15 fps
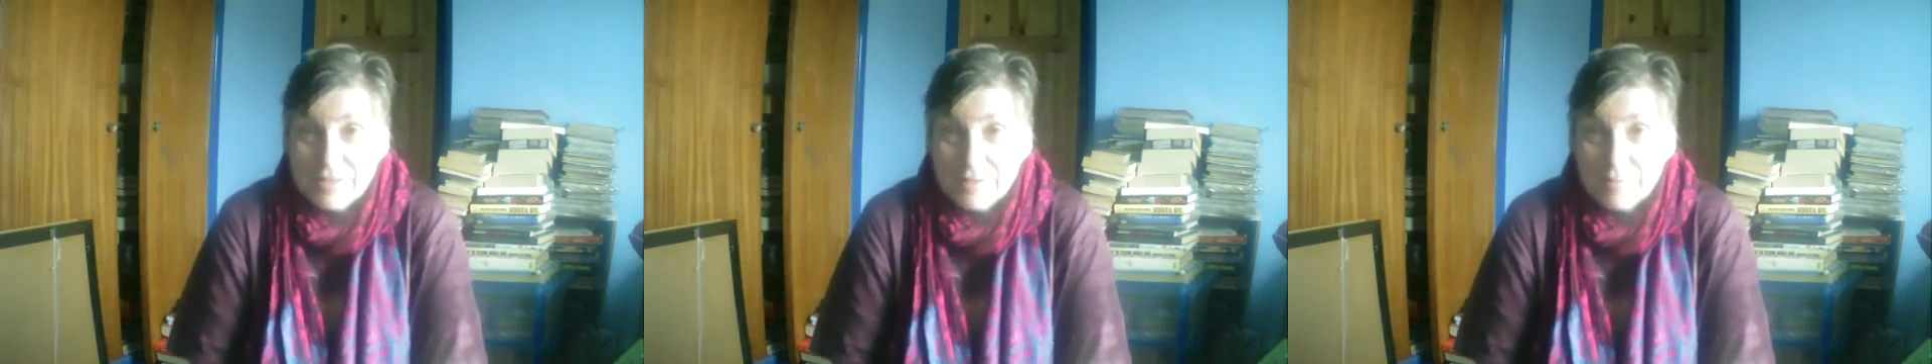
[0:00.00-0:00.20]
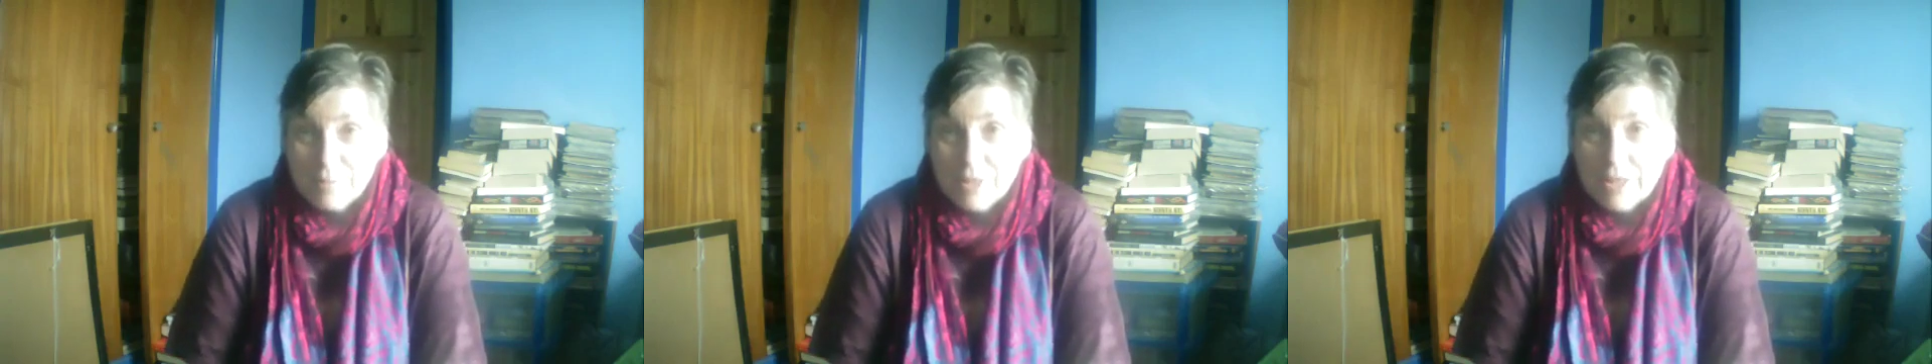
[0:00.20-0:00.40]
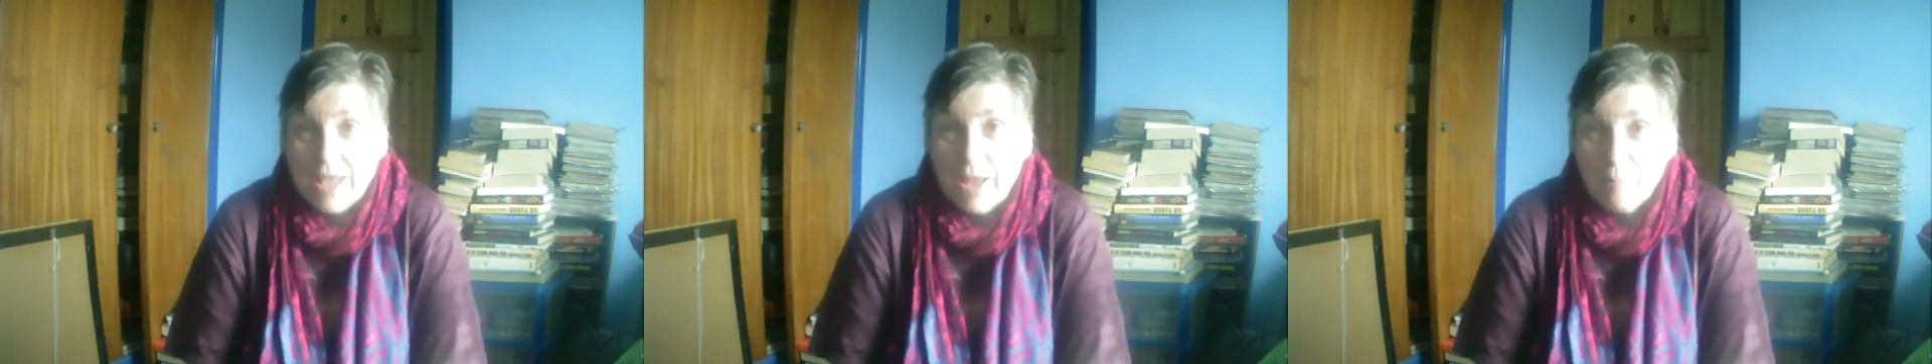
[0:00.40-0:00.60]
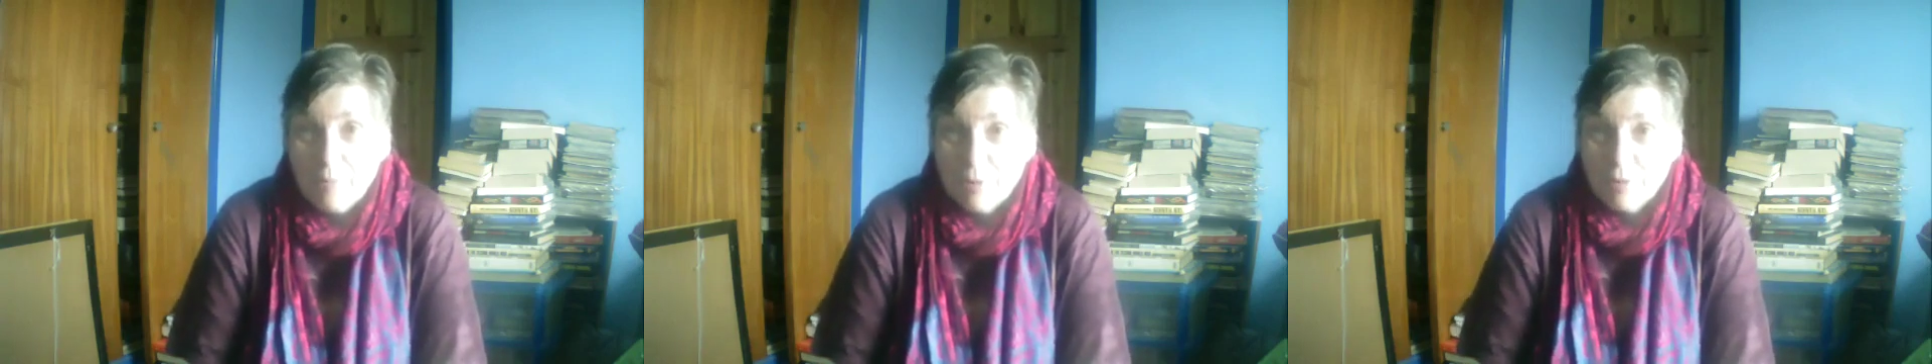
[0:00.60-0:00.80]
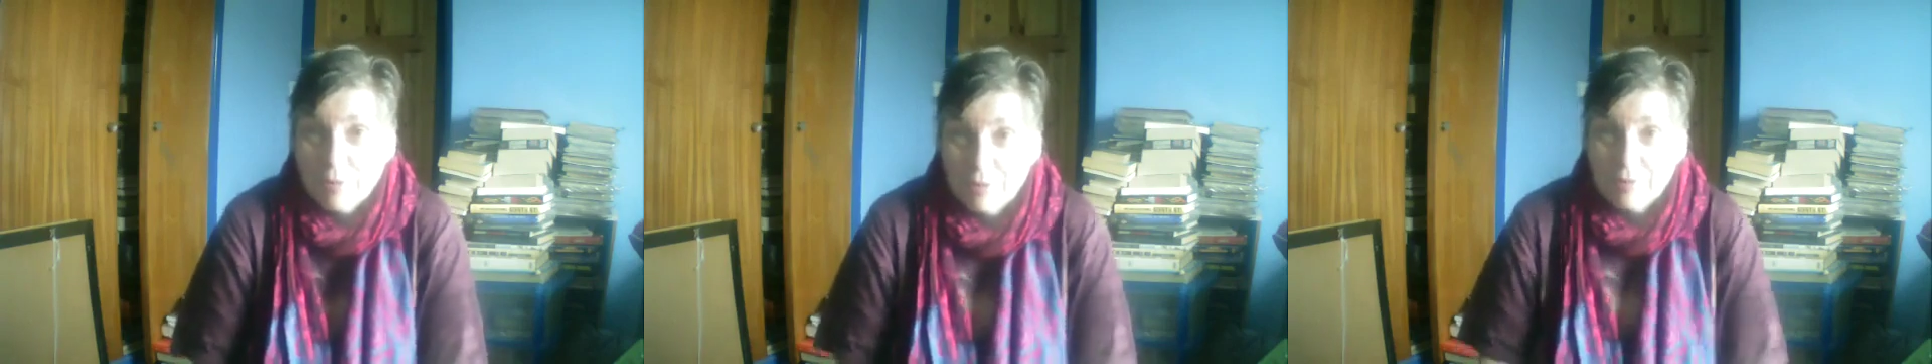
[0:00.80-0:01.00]
my
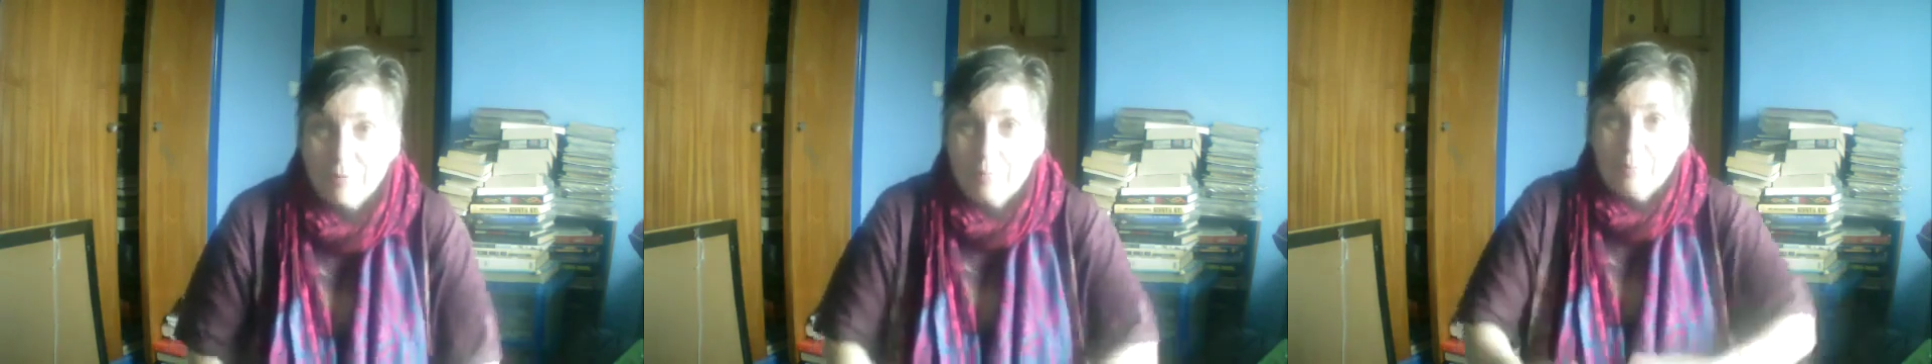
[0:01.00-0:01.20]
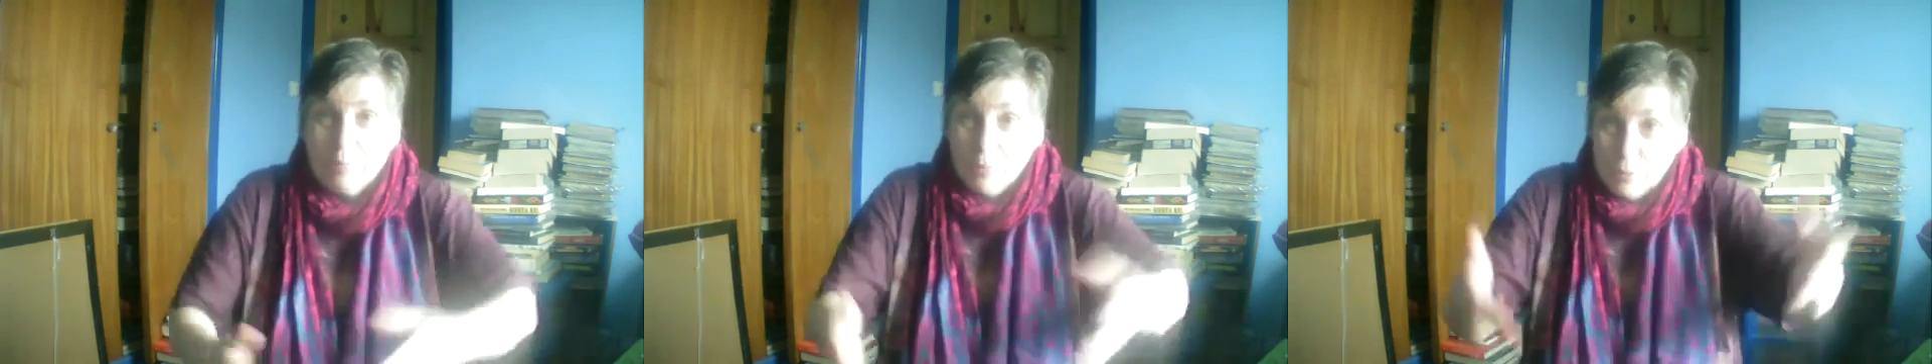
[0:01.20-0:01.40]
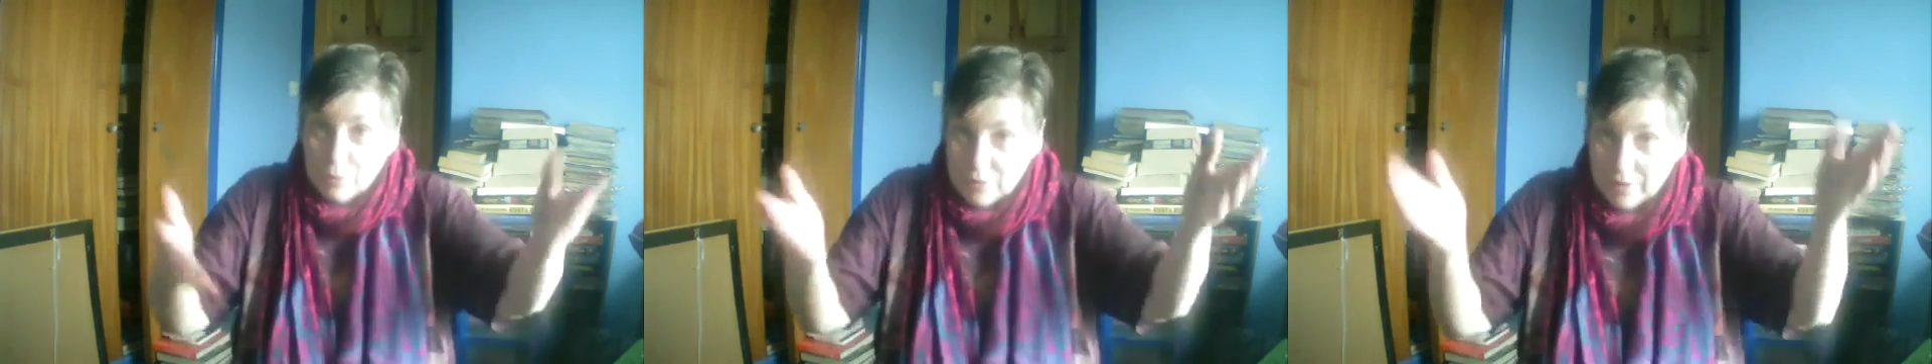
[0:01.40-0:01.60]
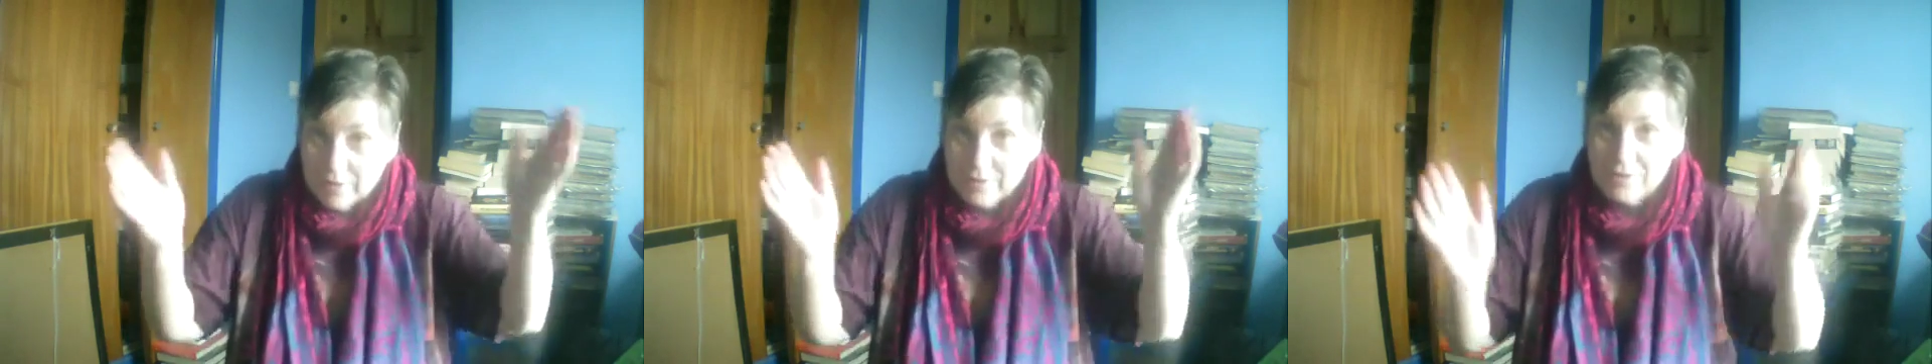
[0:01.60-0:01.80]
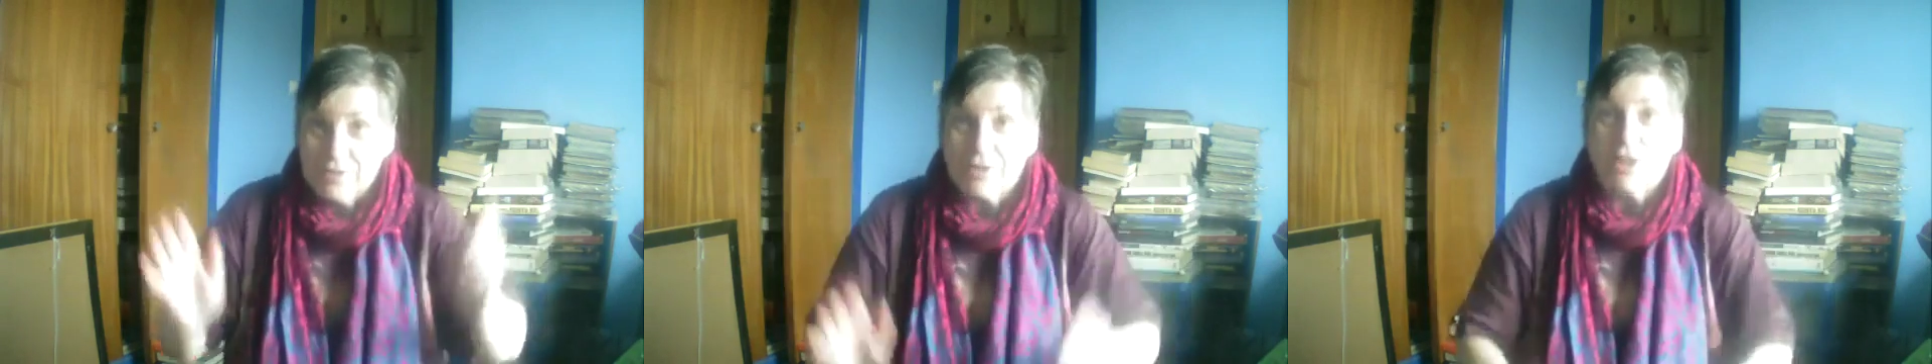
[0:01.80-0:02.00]
camera and
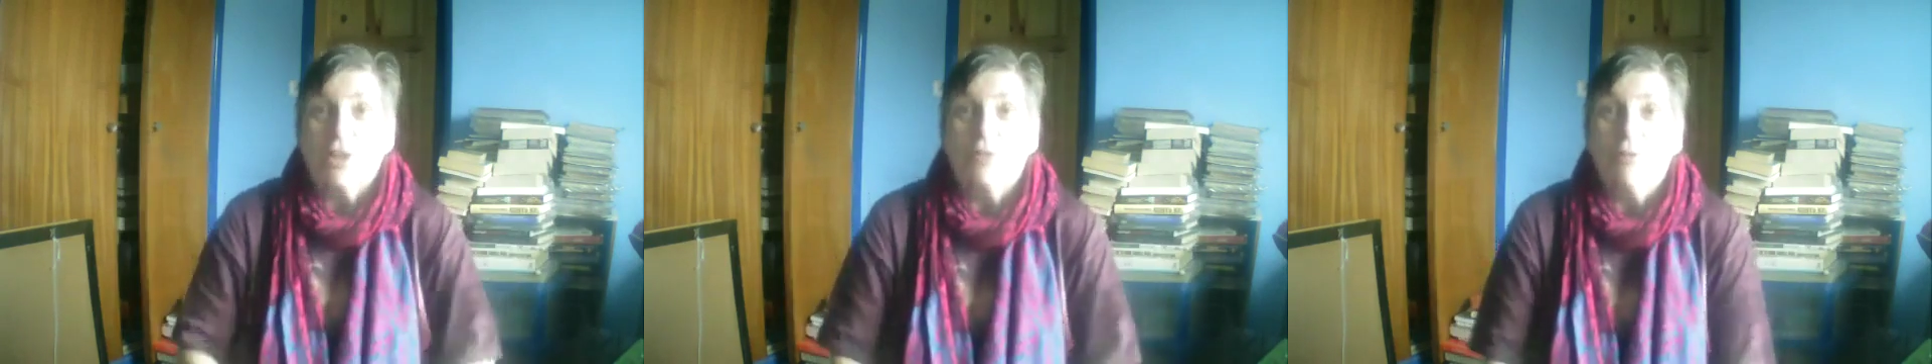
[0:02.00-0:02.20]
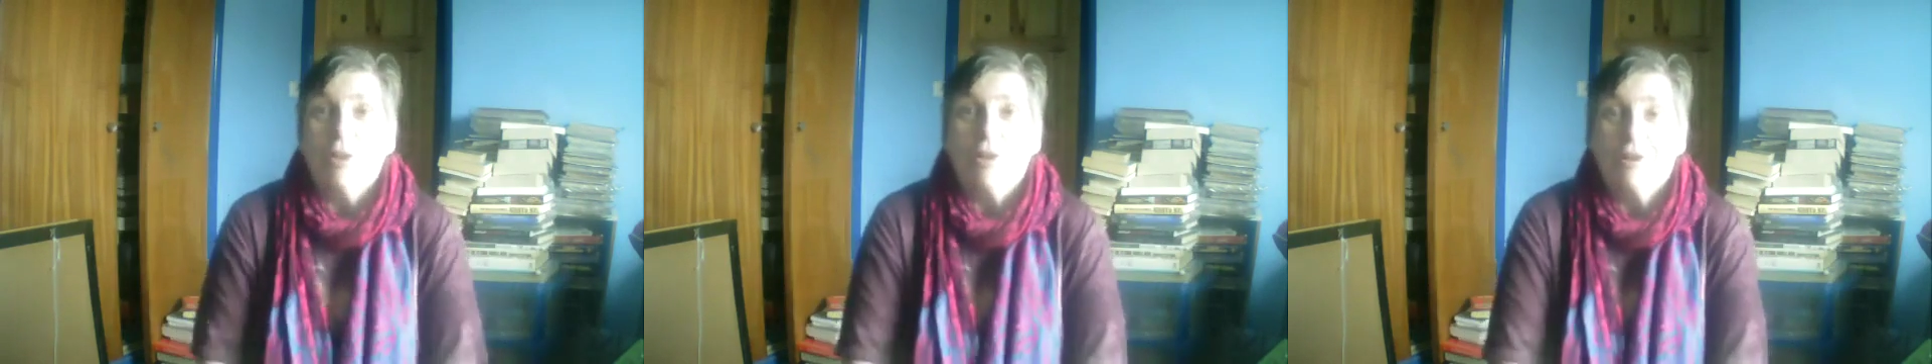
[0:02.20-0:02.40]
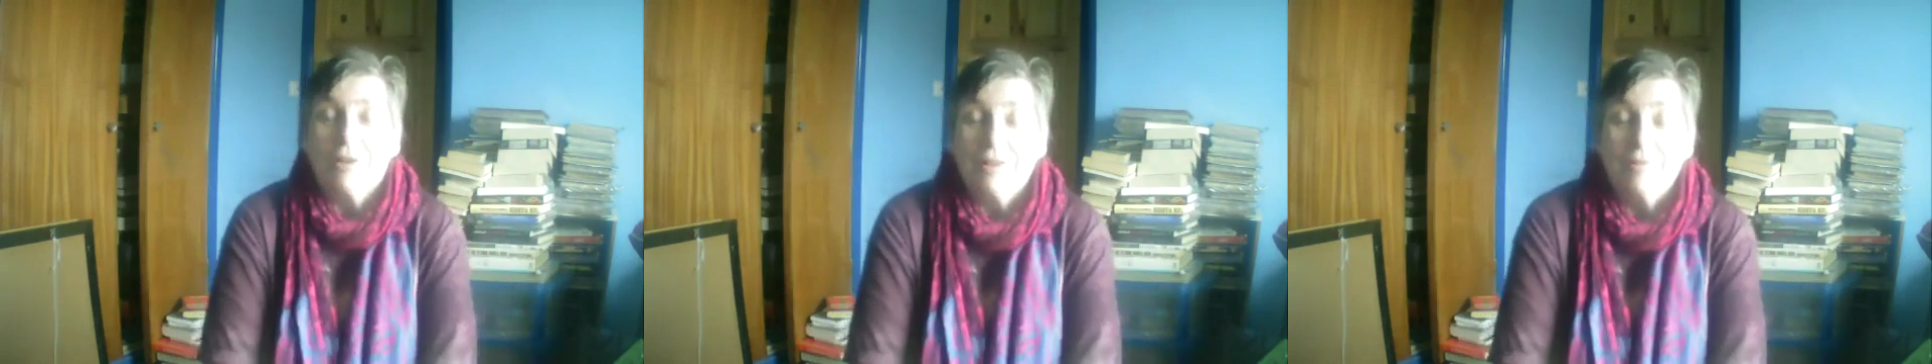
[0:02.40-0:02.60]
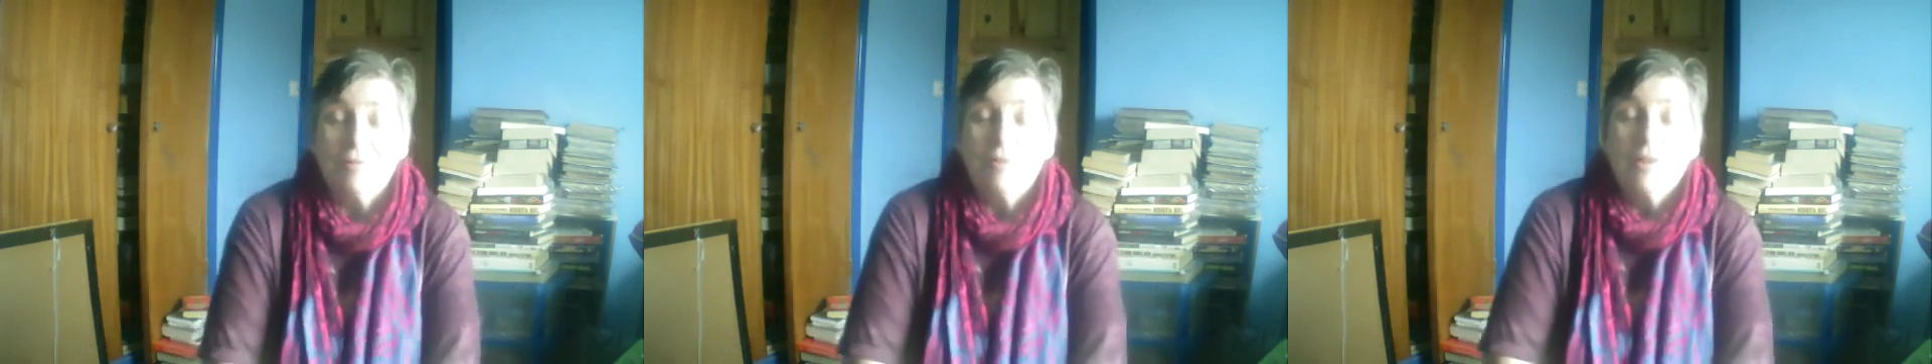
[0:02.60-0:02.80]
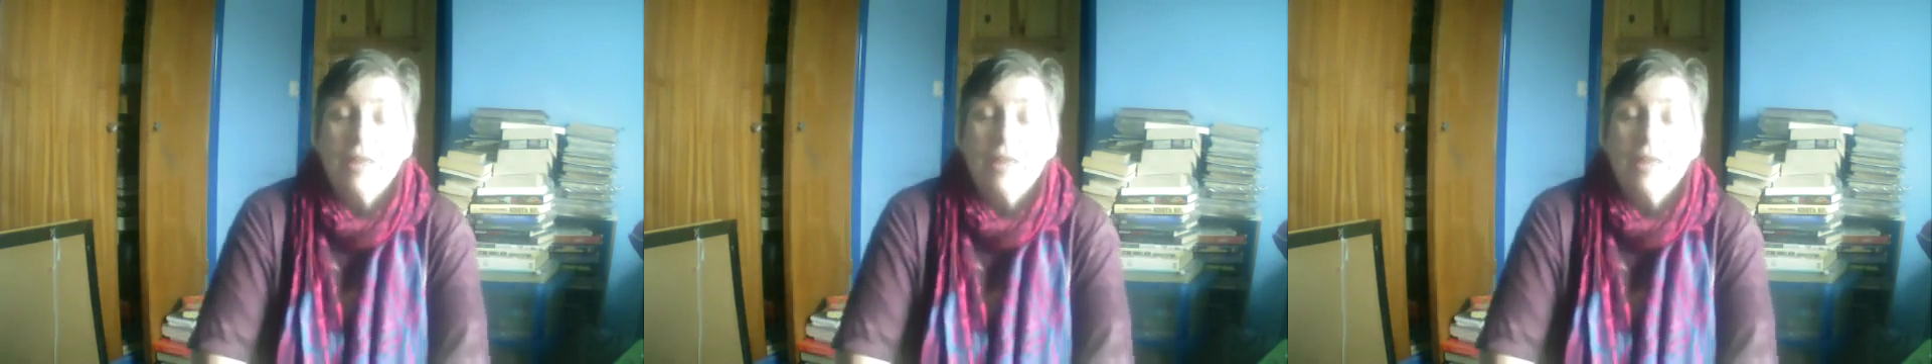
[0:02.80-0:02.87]
broadcast to go live.